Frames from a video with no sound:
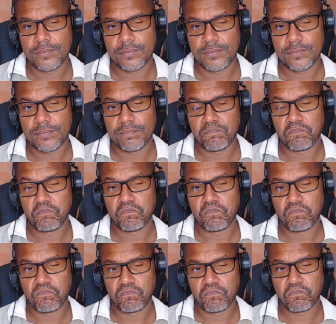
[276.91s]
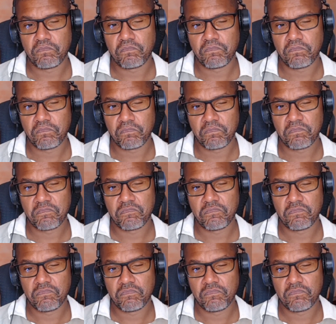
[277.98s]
(not speaking)